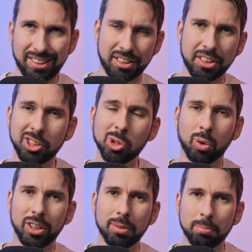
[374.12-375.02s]
the
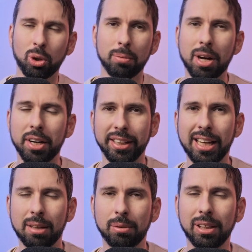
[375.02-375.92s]
newer, more modern
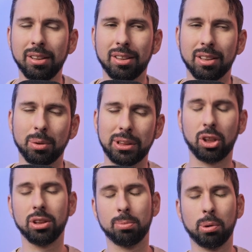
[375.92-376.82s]
camera, which
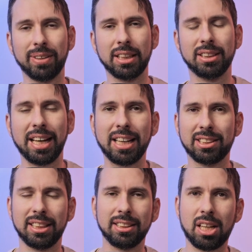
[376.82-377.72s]
also provides
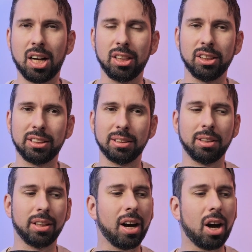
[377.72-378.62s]
excellent colors
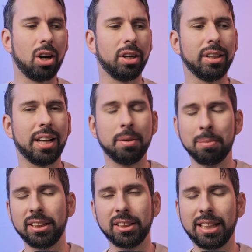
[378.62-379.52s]
and are an
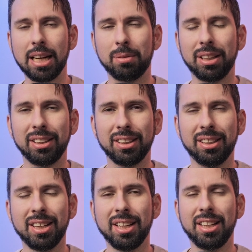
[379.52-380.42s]
amazing camera,
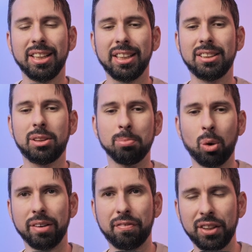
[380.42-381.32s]
it's
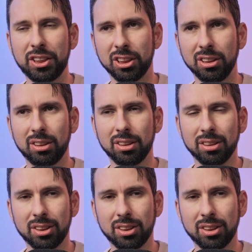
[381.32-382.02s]
more efficient.